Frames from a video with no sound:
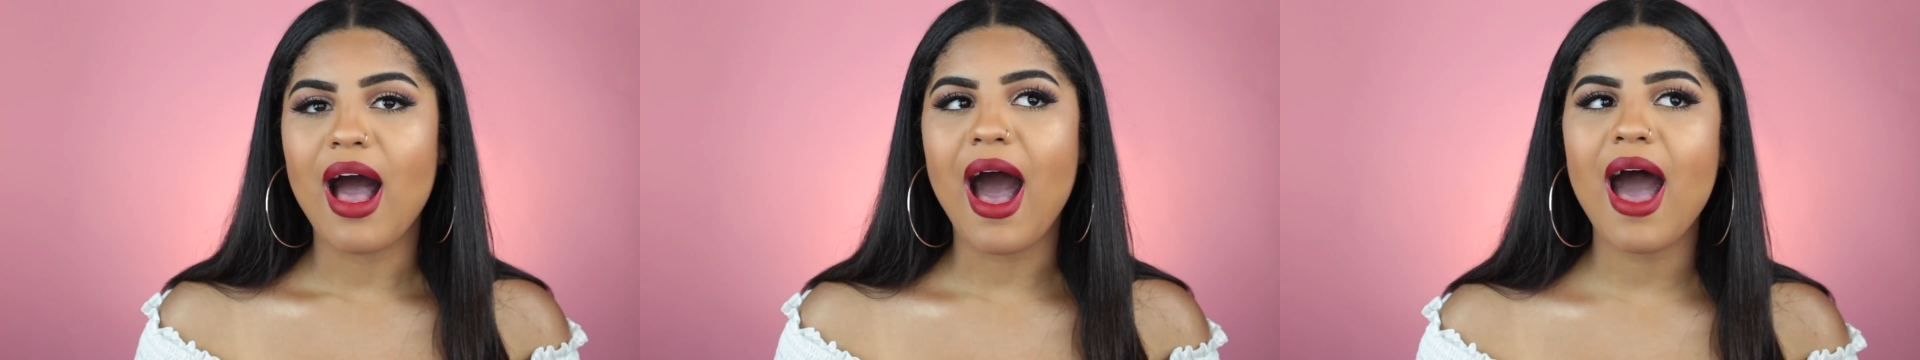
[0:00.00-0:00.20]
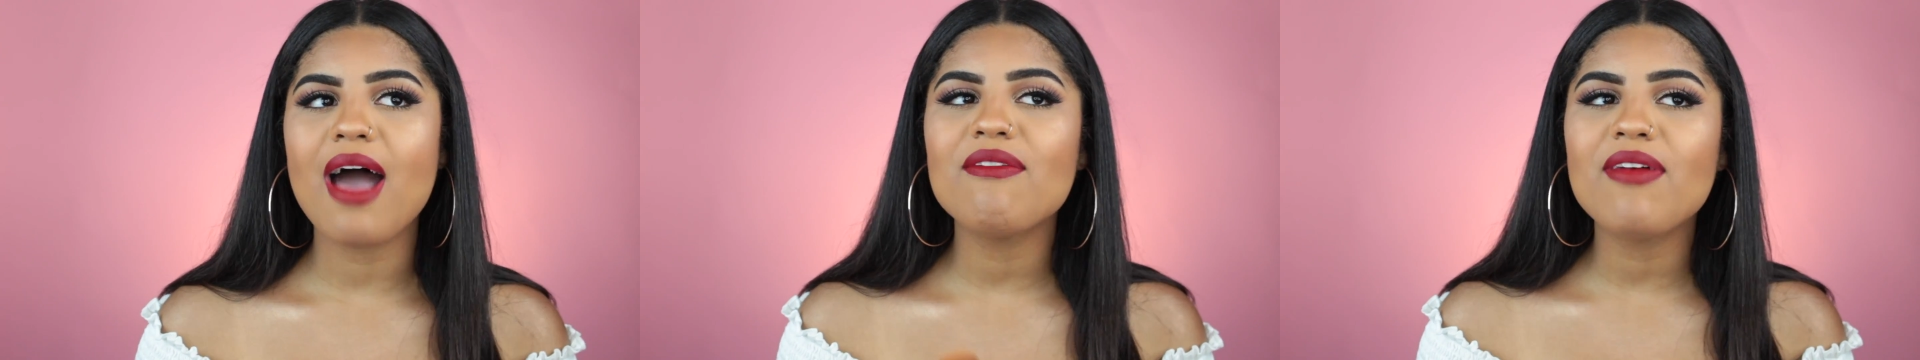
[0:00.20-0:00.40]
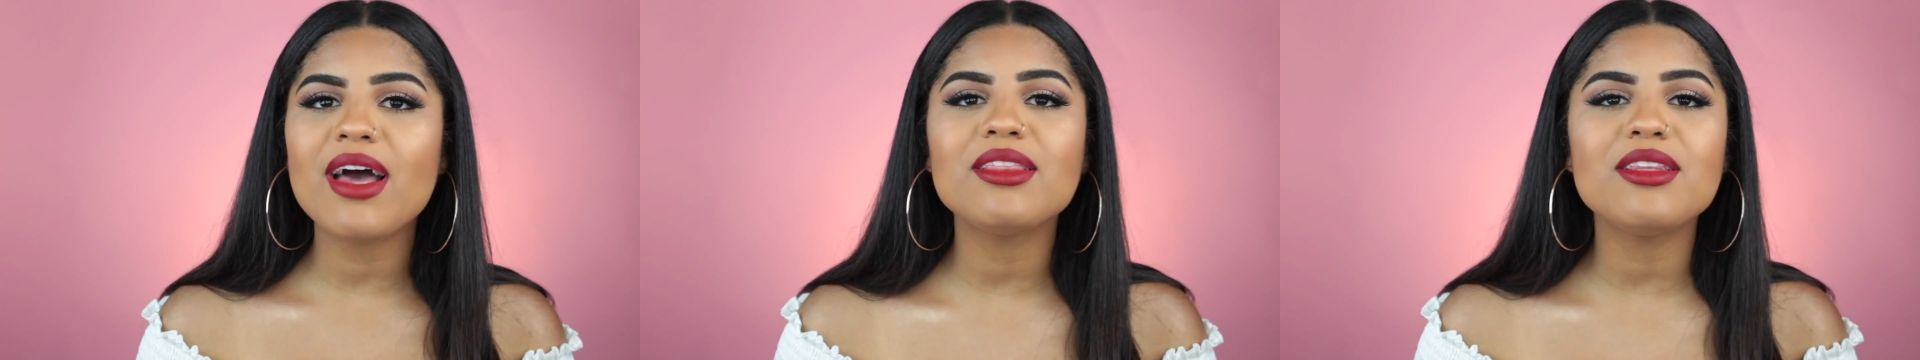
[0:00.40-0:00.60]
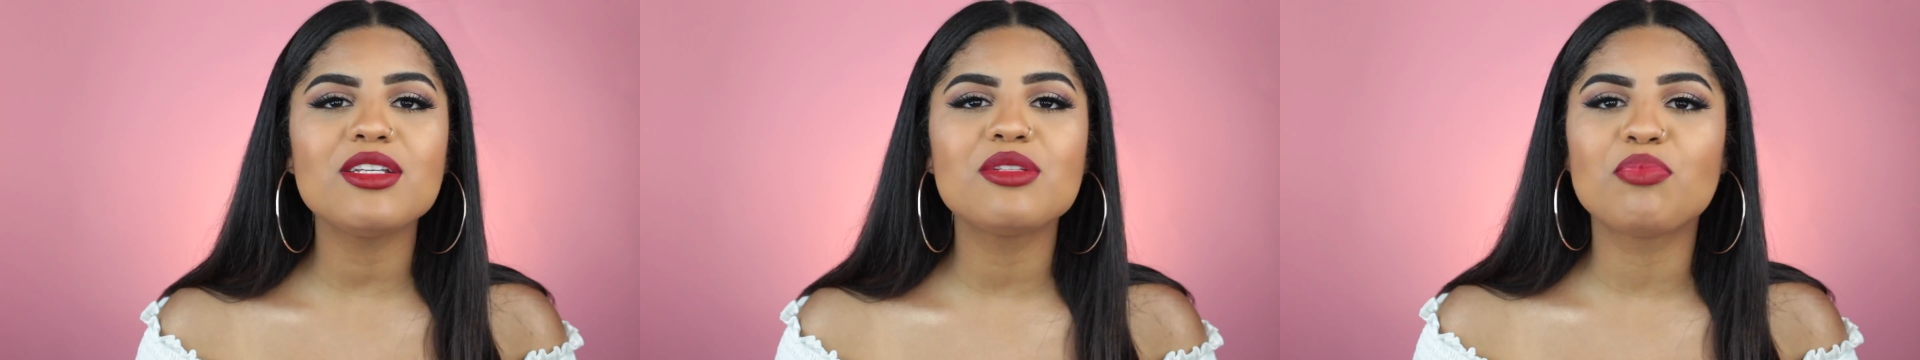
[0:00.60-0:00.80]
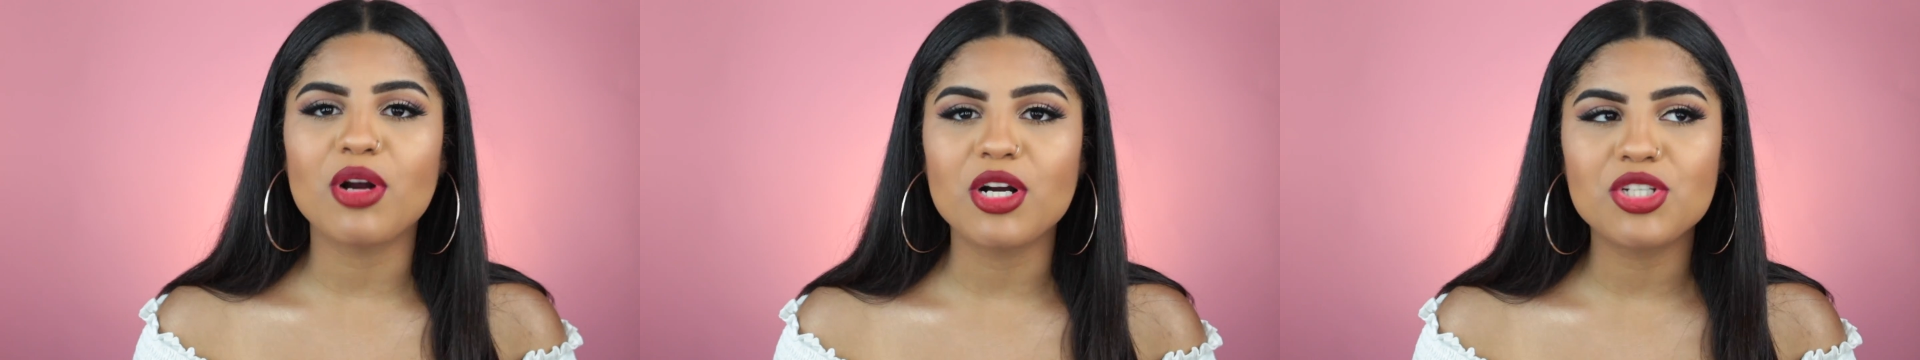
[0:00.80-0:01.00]
I've had
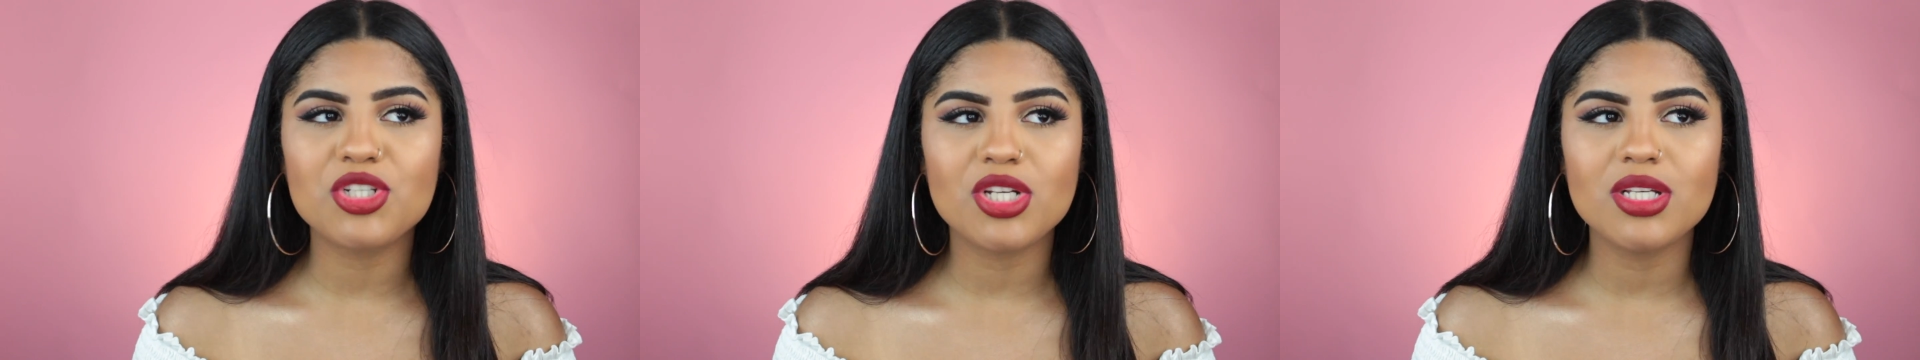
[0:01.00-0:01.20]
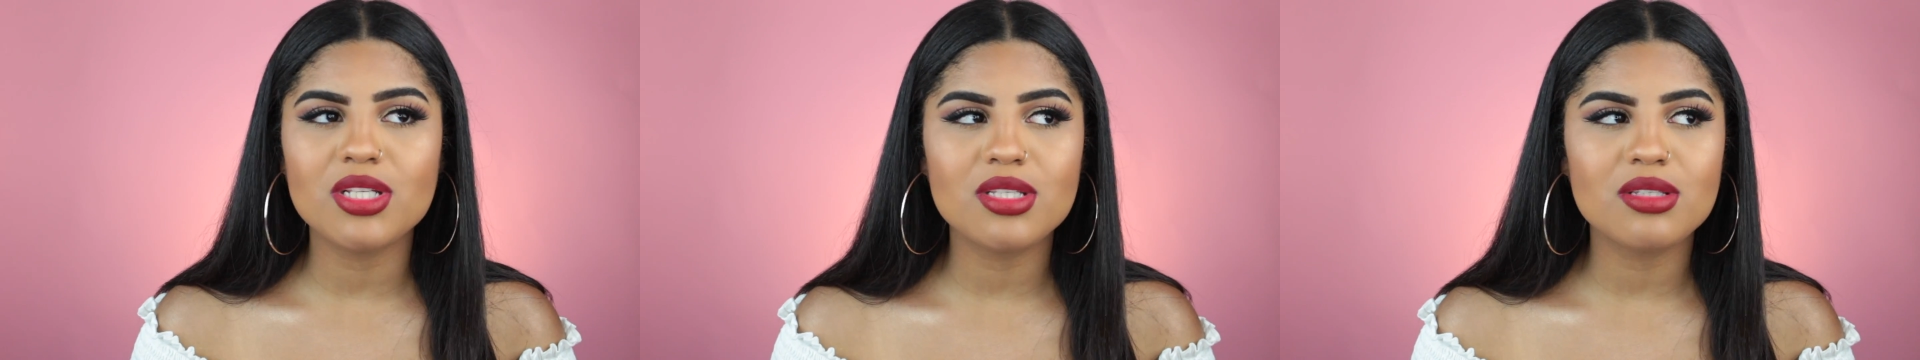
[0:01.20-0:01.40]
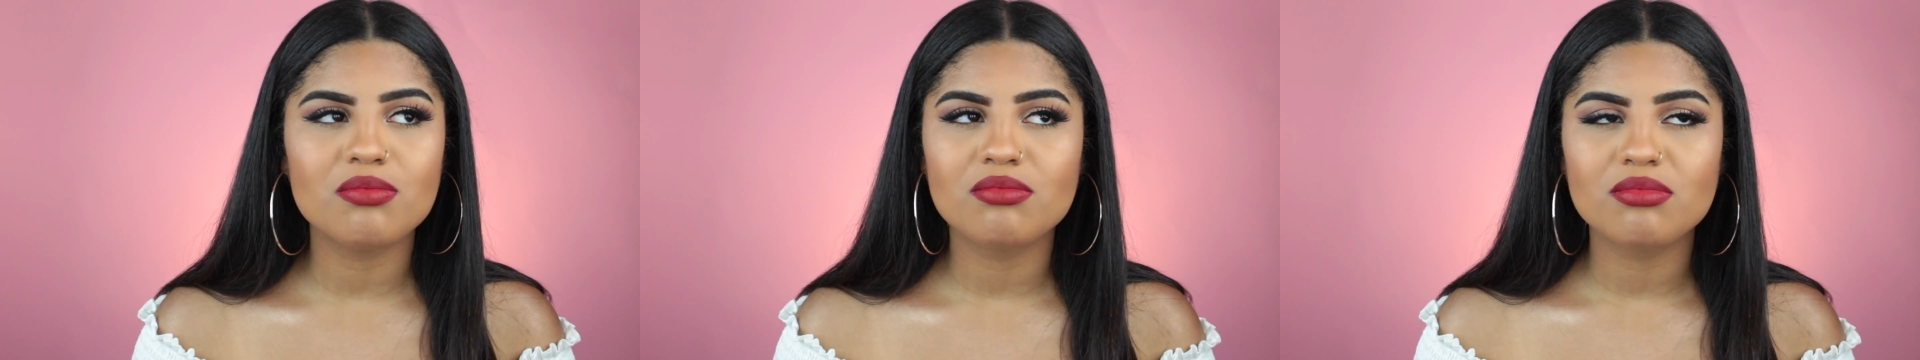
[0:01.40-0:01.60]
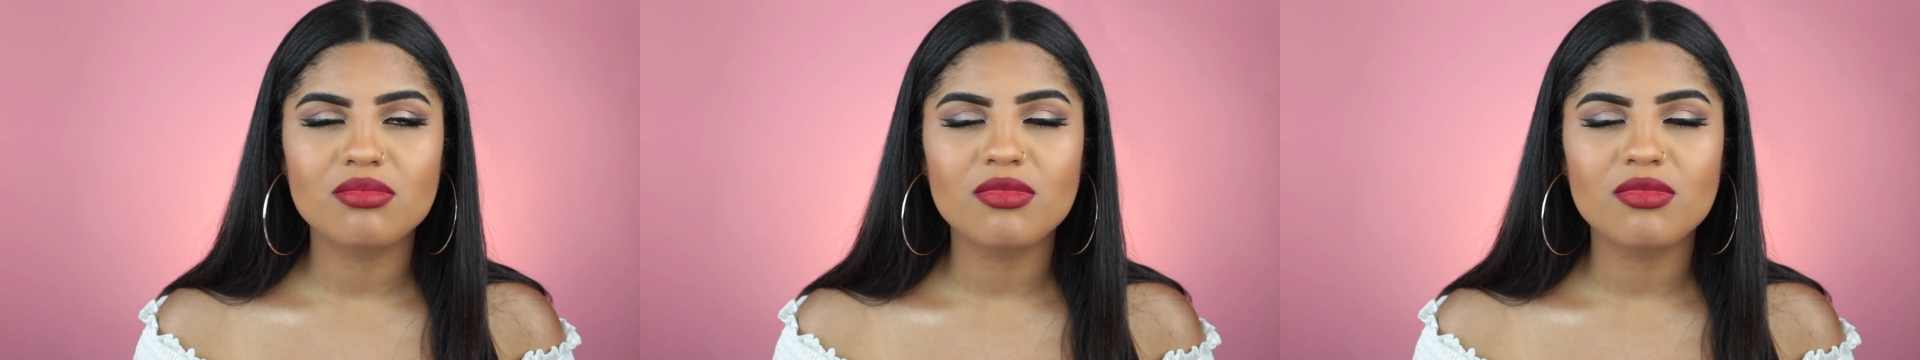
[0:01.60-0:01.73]
these brushes,